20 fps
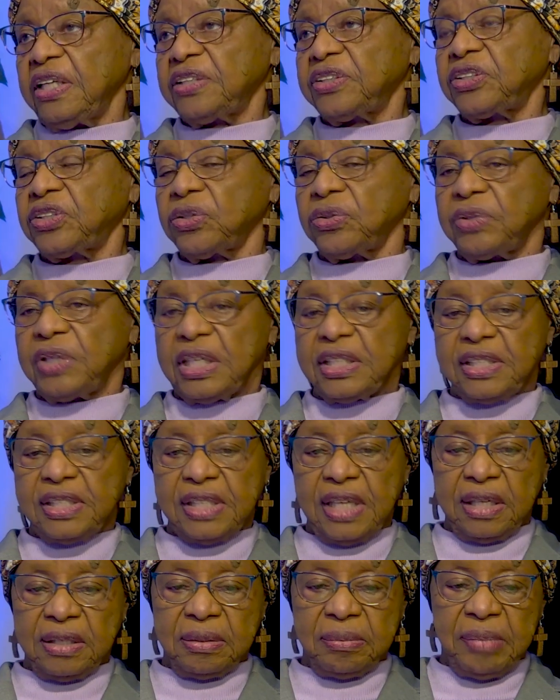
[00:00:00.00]
And so they
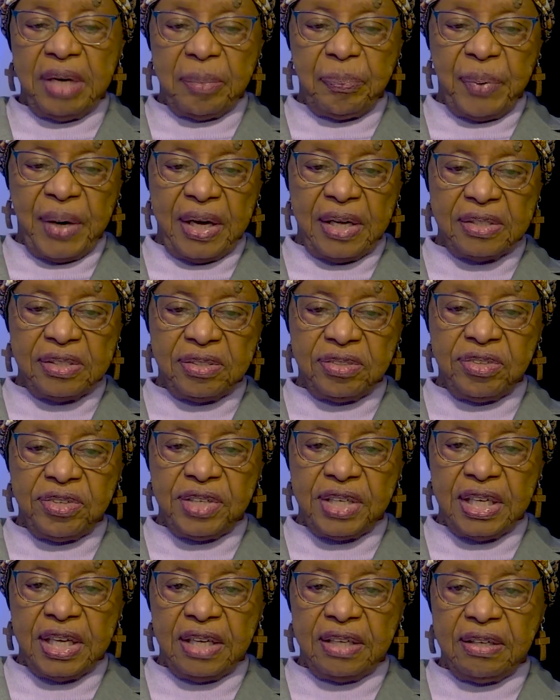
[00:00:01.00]
sent my
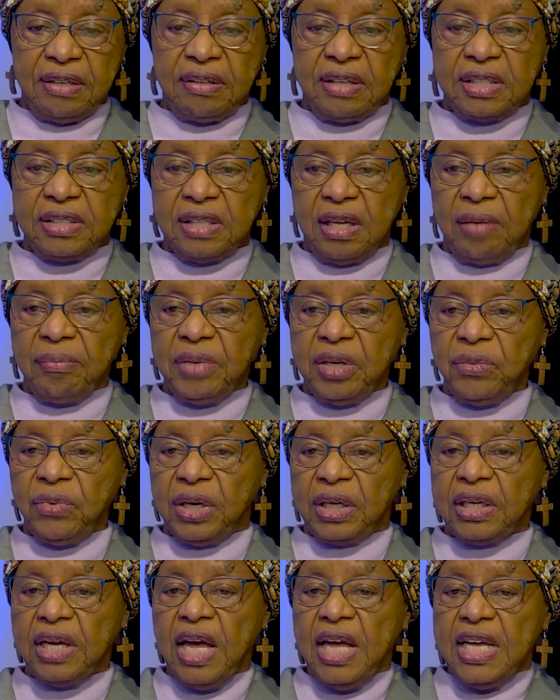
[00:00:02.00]
pastor a letter, and they sent me
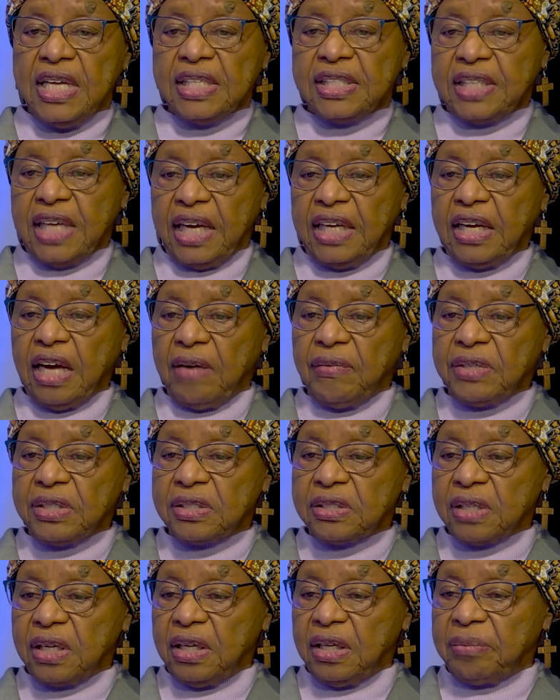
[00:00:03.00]
one saying I
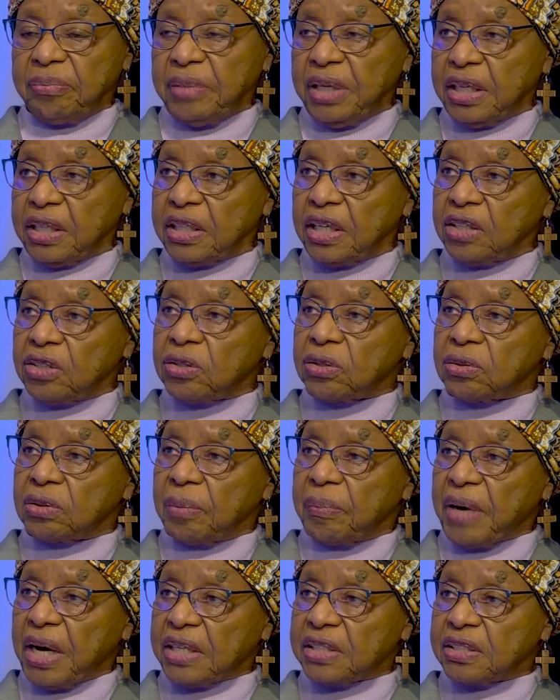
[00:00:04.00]
was admitted into
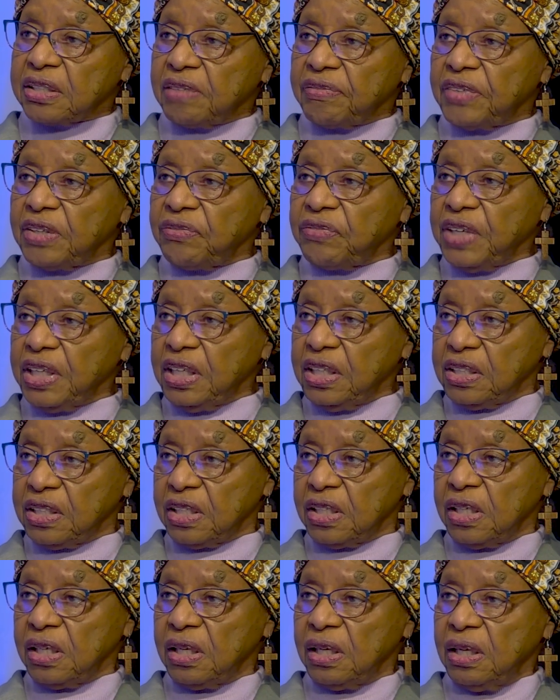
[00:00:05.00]
the Master of
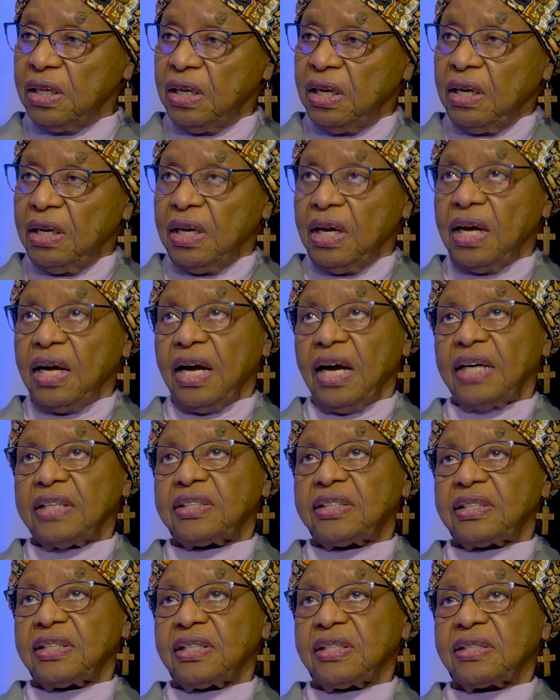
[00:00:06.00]
Divinity. I
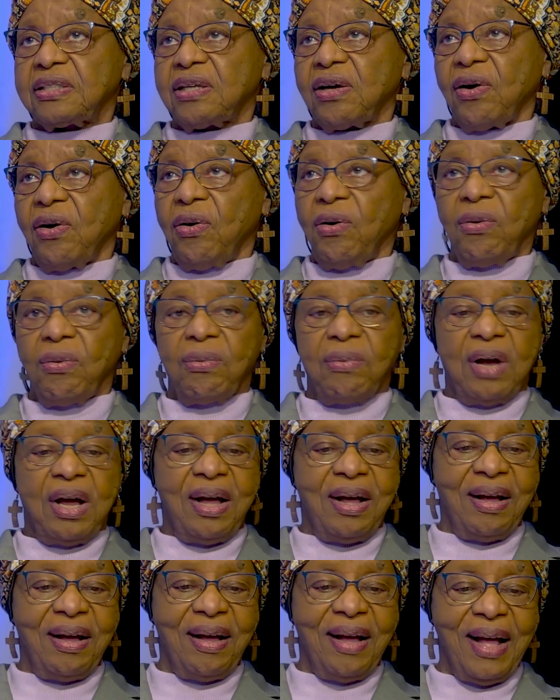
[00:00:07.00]
says,
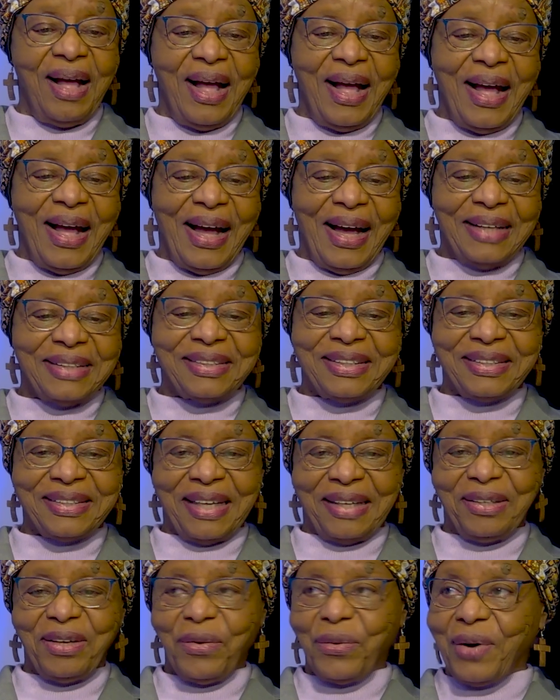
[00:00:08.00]
I
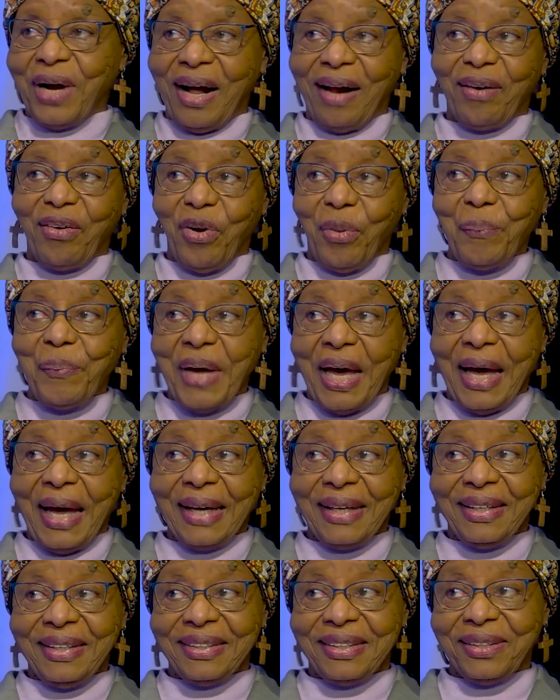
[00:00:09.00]
know, I'll go
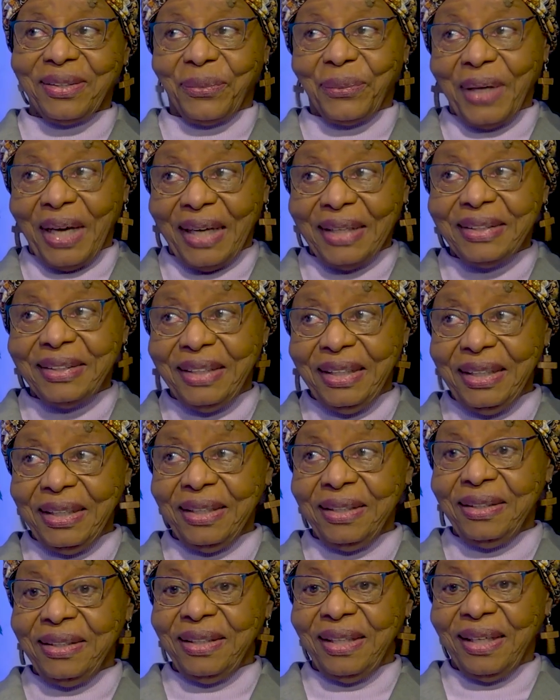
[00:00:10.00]
back. And so I
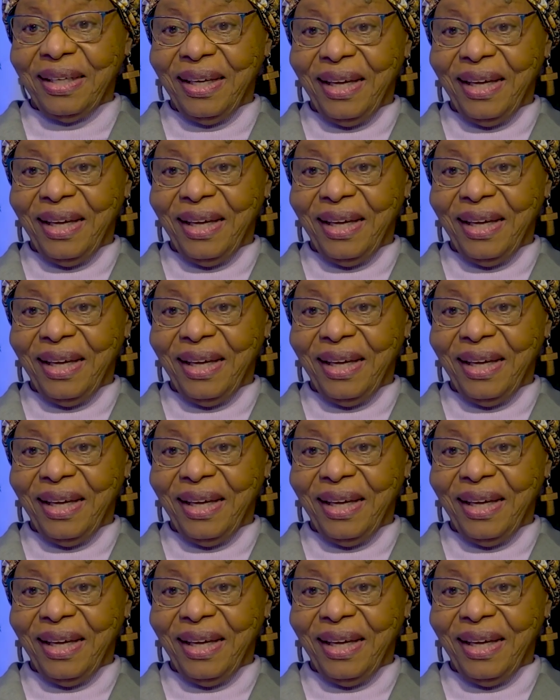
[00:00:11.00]
did.